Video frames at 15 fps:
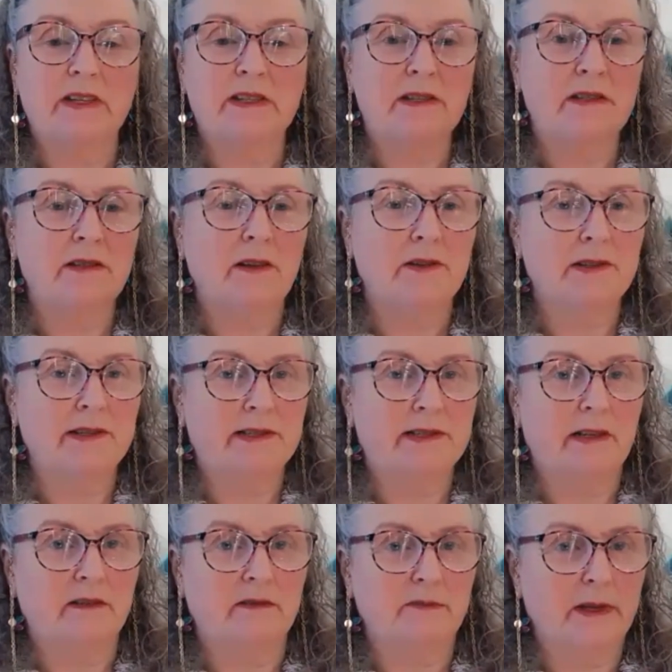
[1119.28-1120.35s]
This is not
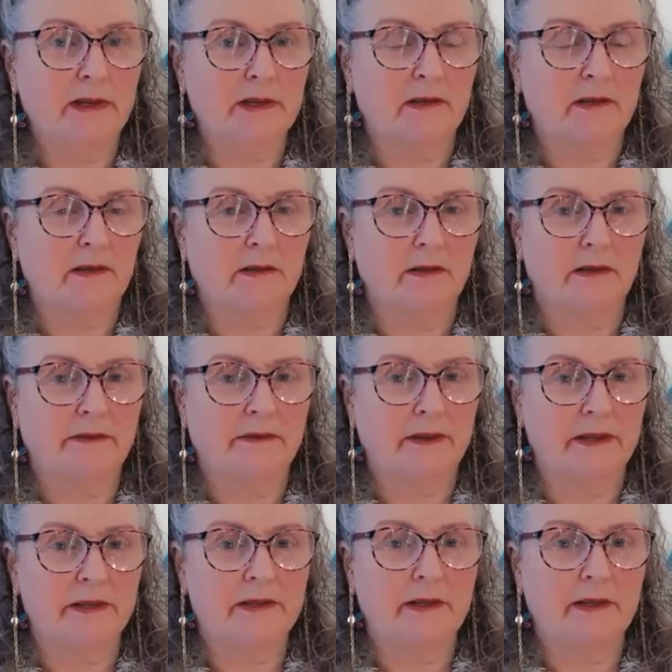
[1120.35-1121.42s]
instead of medical
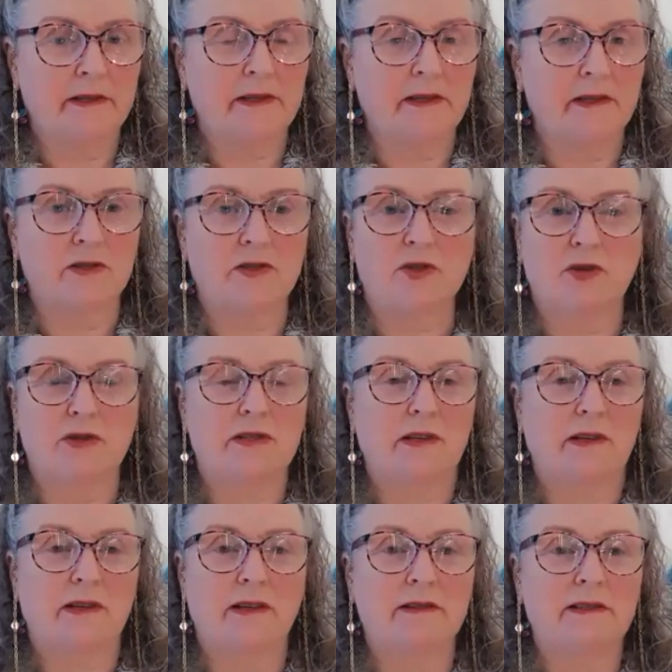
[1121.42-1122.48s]
advice. This is
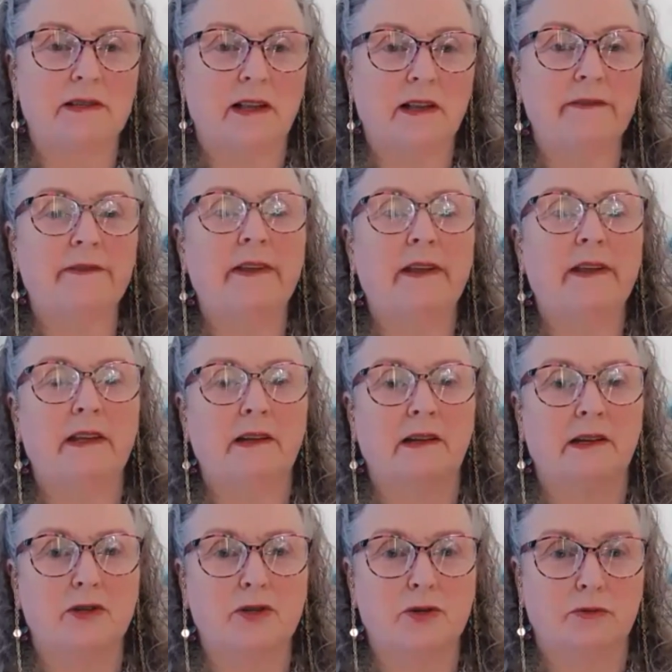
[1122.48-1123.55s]
just a
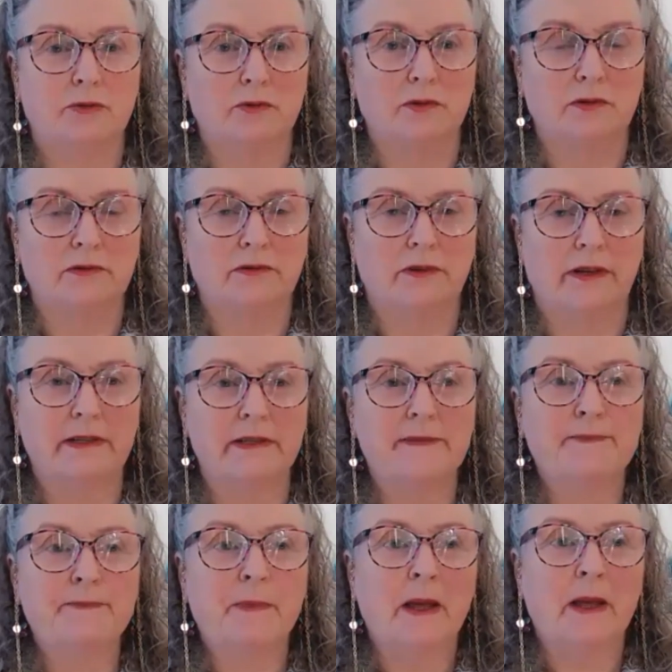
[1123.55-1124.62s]
self-healing tool, right?